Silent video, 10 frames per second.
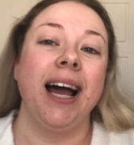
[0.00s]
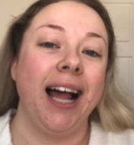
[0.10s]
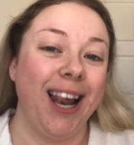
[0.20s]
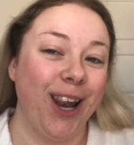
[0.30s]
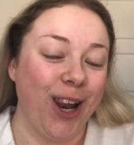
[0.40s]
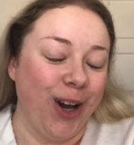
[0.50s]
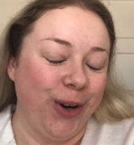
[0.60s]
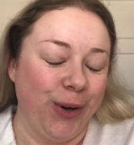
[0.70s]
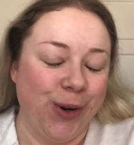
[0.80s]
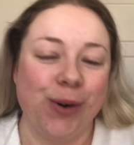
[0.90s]

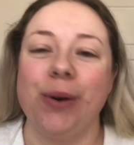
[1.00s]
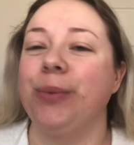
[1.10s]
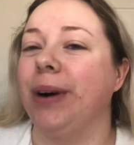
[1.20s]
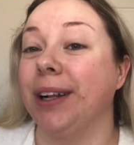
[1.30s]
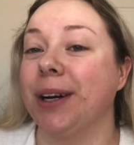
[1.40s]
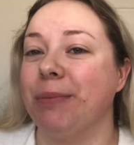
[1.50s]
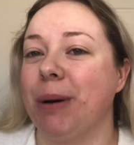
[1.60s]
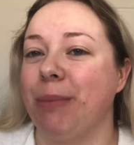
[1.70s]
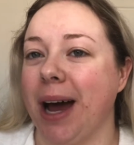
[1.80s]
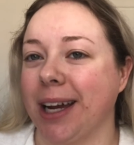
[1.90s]
Hello, welcome
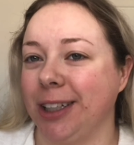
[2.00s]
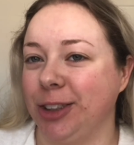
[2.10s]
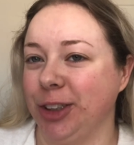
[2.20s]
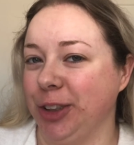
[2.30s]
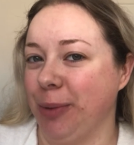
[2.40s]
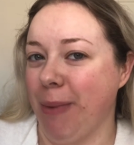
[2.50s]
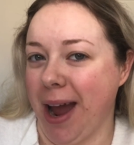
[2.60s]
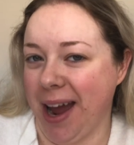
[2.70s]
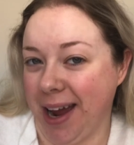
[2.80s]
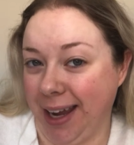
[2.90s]
back to
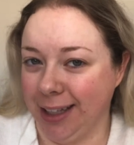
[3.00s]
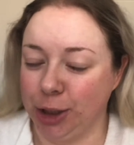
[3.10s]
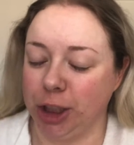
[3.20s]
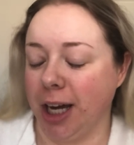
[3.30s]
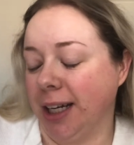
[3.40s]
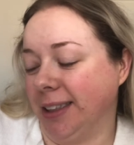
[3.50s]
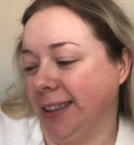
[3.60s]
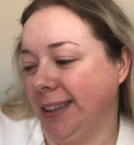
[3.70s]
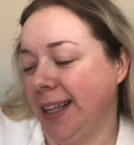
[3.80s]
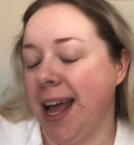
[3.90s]
my
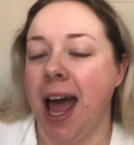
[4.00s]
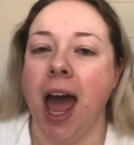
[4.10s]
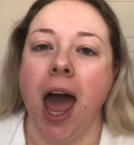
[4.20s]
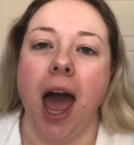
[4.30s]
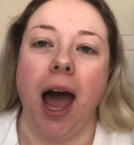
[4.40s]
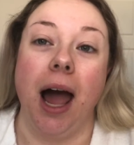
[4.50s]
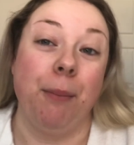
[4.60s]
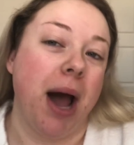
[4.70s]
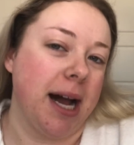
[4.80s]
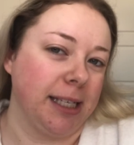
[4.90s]
channel.
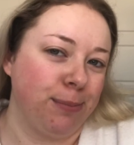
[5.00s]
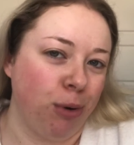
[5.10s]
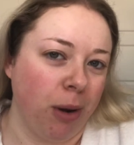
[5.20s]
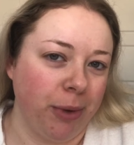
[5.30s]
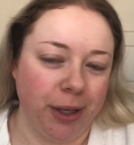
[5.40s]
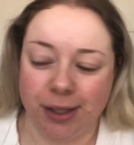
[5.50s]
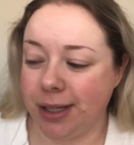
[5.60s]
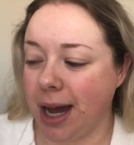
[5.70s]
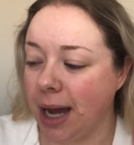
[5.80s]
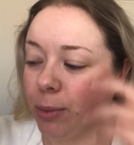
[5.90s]
As promised,
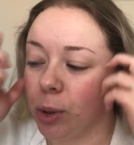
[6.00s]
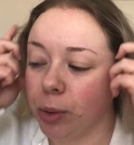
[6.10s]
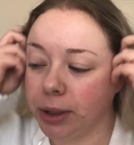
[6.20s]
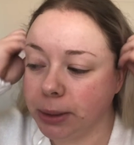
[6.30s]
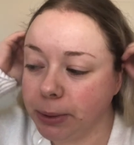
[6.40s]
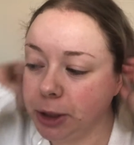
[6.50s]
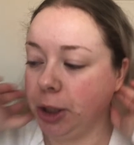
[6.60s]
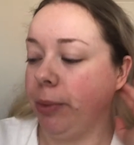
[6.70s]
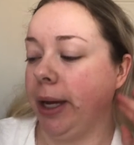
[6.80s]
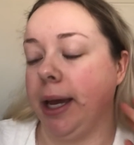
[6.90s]
I'm going to be
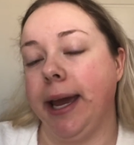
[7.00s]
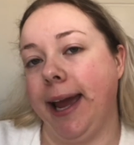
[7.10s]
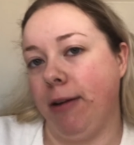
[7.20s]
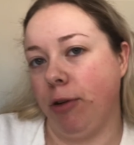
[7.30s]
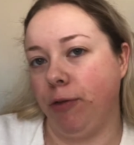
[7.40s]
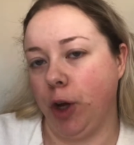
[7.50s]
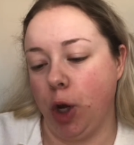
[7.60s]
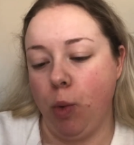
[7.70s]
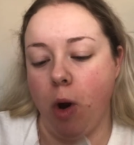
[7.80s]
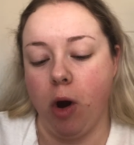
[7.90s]
doing a
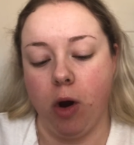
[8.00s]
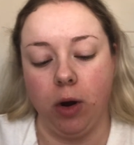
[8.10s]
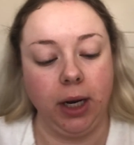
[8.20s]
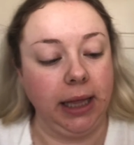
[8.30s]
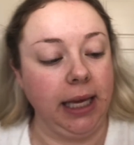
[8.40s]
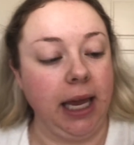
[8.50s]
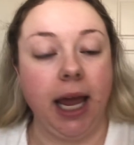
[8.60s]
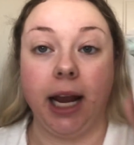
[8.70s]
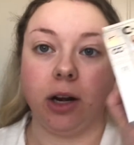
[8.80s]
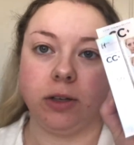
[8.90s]
review on the
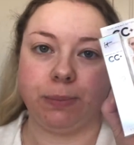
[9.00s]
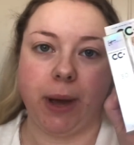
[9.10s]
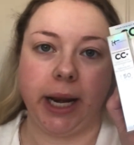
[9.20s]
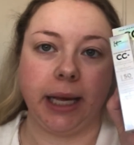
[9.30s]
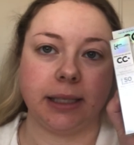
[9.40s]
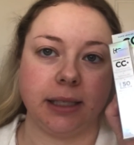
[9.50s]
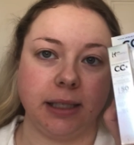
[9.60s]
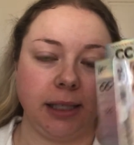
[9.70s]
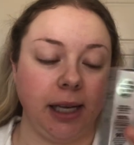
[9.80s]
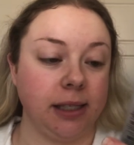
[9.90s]
It Cosmetics
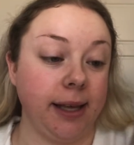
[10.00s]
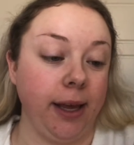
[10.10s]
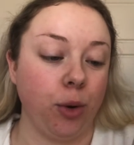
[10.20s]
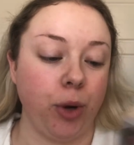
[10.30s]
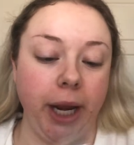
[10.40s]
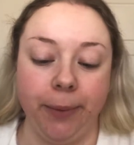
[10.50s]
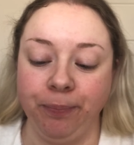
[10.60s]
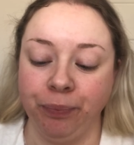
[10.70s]
CC cream.